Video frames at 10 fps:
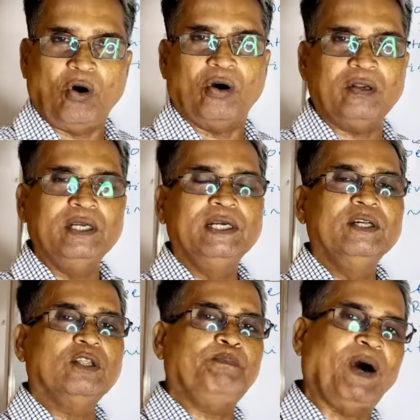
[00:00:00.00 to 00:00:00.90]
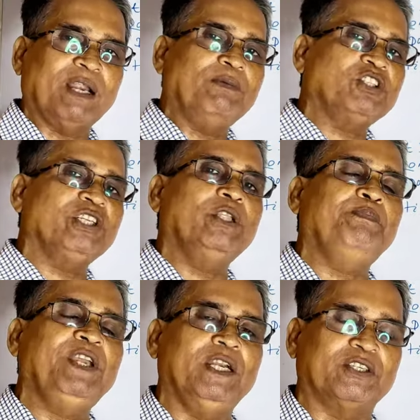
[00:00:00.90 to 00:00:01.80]
or the farmers in
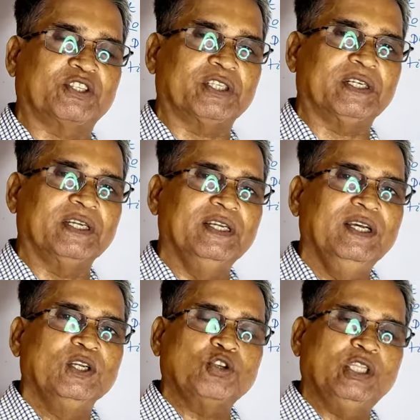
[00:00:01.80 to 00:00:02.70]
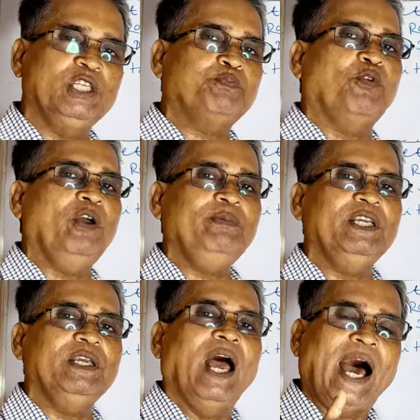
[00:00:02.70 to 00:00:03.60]
the fields. So this poem
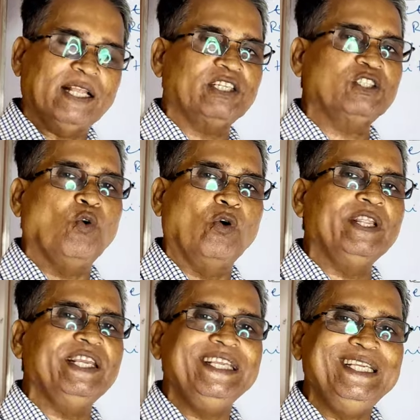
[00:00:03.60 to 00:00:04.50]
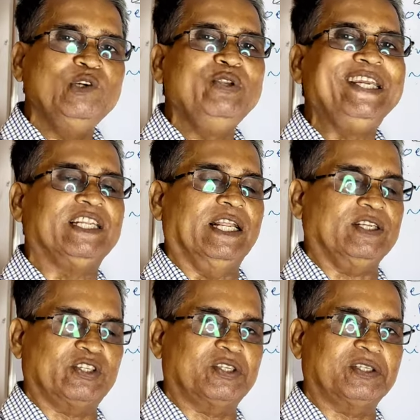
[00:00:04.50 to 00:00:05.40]
has its own
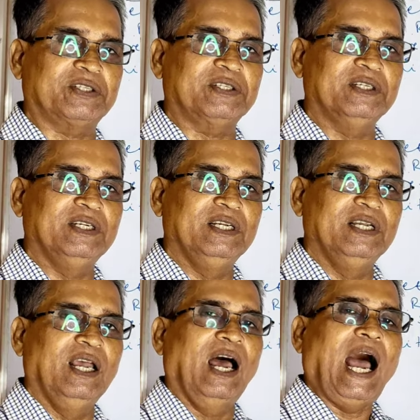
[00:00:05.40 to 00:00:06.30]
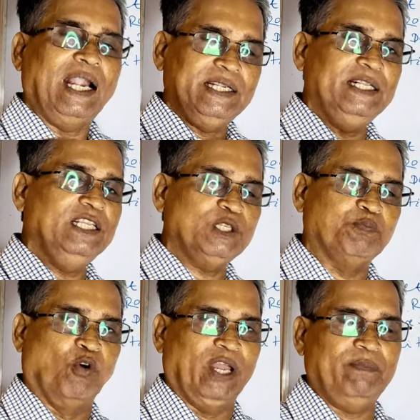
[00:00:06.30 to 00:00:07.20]
uniqueness. And in this
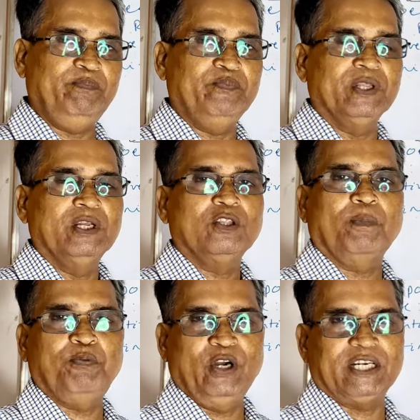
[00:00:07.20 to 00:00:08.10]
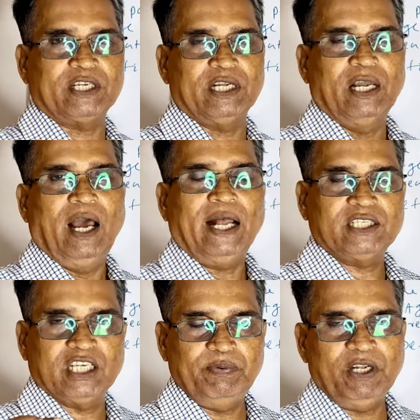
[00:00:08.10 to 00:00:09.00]
poem, the poet
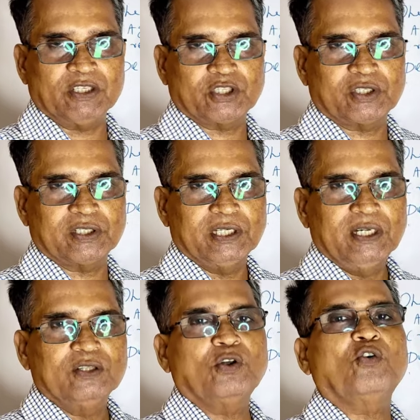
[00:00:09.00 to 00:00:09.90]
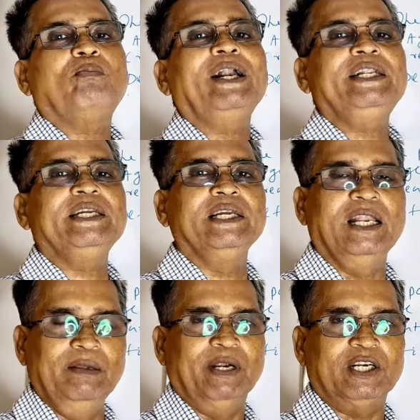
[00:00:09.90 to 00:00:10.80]
has given us the romantic
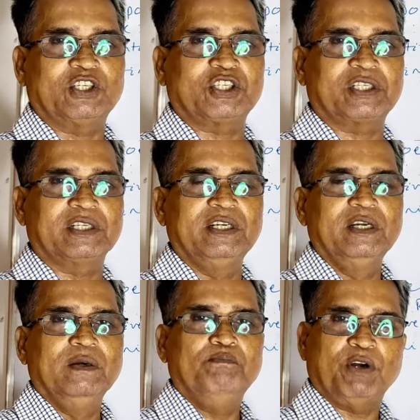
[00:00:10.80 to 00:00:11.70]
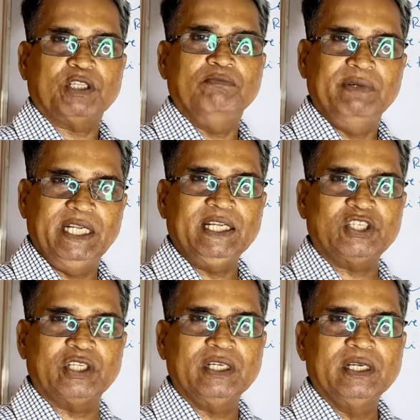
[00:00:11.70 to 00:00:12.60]
elements, but the
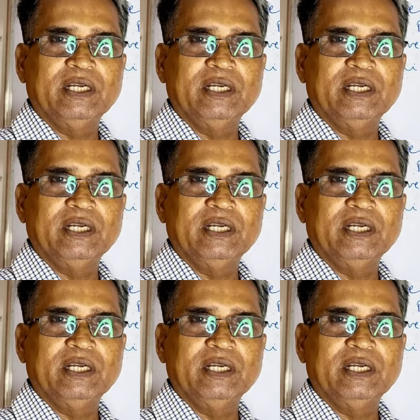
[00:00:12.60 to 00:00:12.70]
meanings